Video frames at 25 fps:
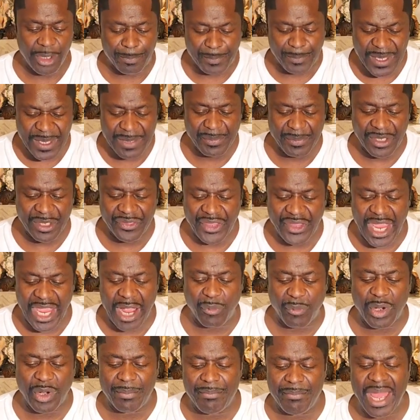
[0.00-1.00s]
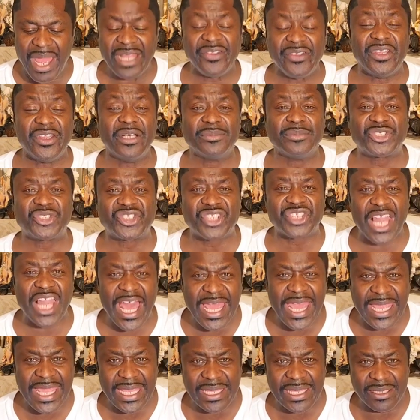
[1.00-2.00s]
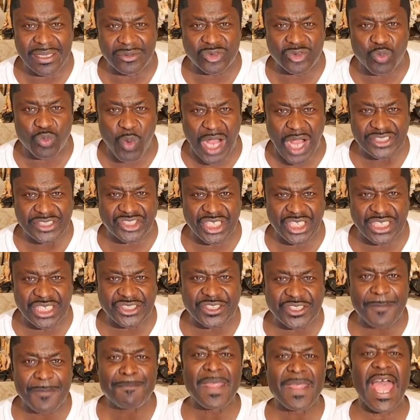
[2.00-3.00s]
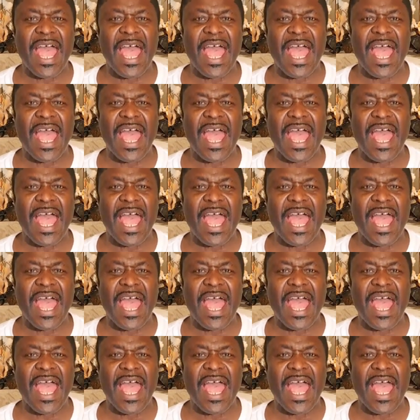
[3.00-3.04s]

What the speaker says: people there will make them slaves. Watch this.